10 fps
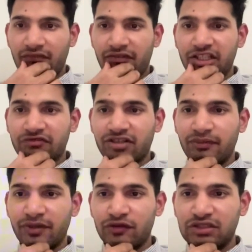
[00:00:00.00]
phase 1
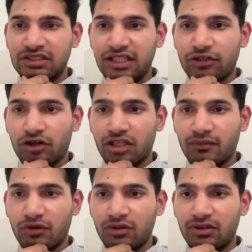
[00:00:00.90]
mein if you see, I talked
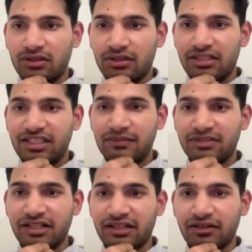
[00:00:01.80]
about
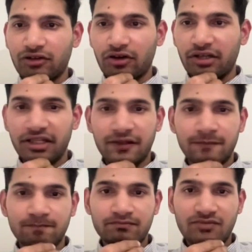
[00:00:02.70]
depth technical audit,
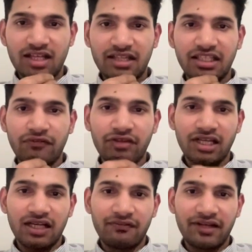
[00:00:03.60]
and then we
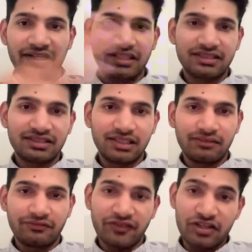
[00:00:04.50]
have
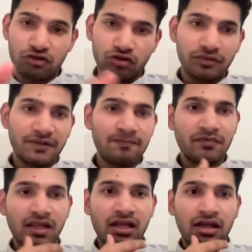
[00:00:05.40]
indexing. Phase 2 mein.
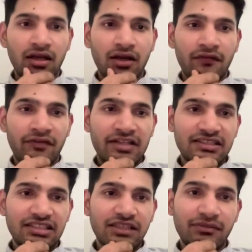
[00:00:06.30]
Phase
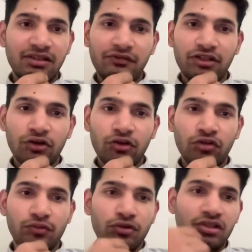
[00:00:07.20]
3 mein we are going
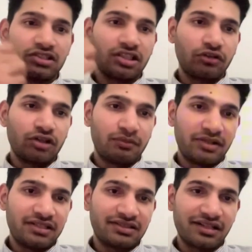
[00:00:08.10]
to produce regular
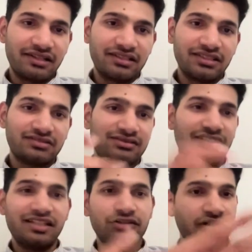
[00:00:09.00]
press releases,
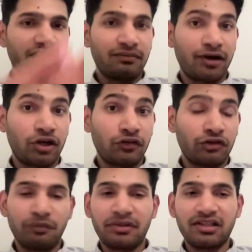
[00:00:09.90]
that is again part of
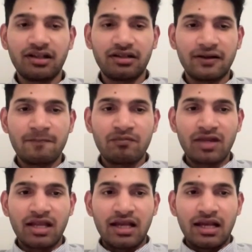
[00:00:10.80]
your PR
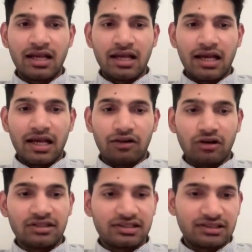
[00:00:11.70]
and
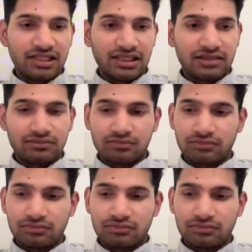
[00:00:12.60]
all these things.